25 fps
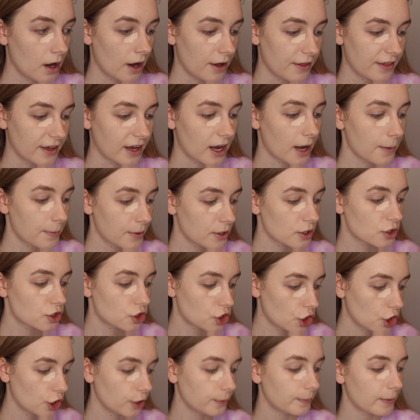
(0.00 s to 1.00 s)
I think I put
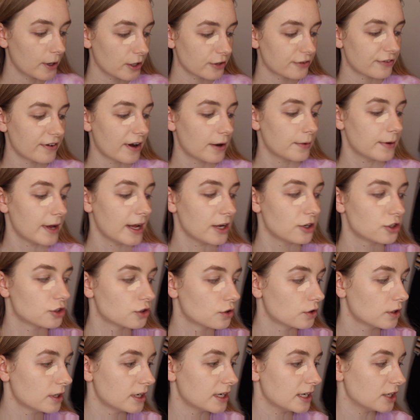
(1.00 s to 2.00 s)
too much
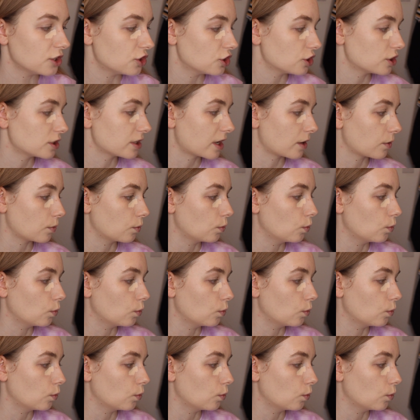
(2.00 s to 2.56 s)
foundation on and it just like